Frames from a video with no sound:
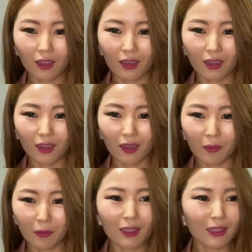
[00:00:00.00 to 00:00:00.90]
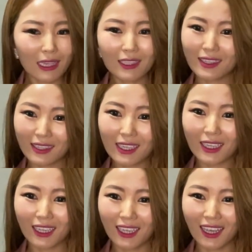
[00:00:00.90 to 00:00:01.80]
Mm. But let's
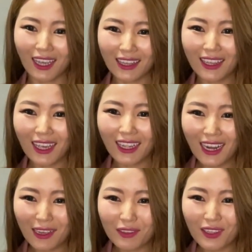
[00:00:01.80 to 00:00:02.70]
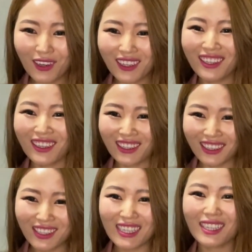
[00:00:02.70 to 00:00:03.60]
see. And then yeah. after
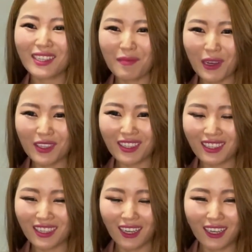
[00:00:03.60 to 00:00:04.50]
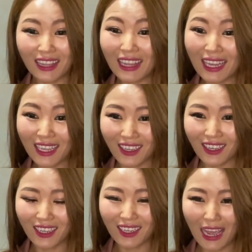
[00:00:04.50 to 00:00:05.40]
the six months
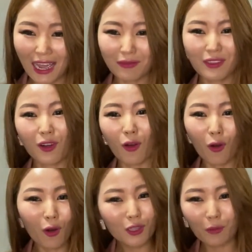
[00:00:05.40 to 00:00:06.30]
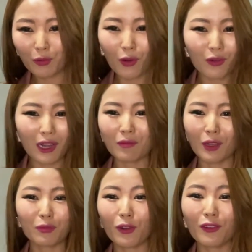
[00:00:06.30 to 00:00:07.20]
later, after all yeah. the program,
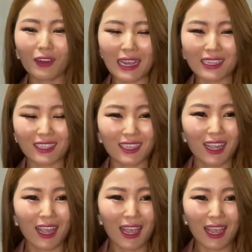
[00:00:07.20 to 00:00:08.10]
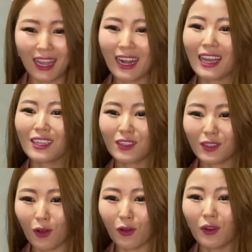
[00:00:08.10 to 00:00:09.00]
the progress, and I
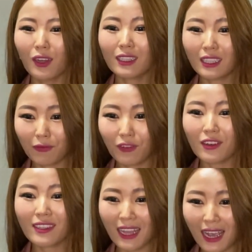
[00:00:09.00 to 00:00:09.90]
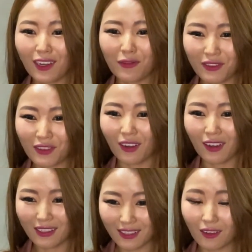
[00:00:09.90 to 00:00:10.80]
saw different side of
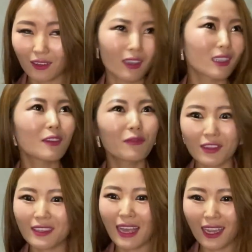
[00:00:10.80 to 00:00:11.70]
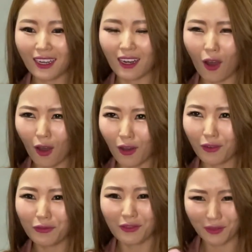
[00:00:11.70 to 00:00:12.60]
uh, a different side
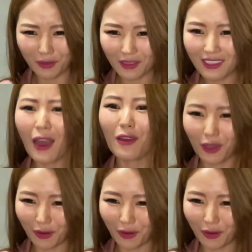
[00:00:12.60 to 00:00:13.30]
of uh, South